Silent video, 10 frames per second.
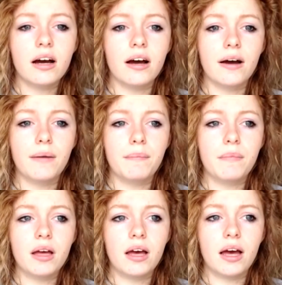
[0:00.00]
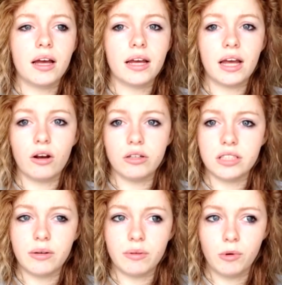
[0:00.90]
and get in
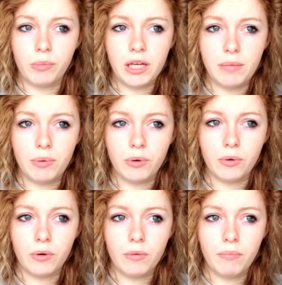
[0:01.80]
contact with more people.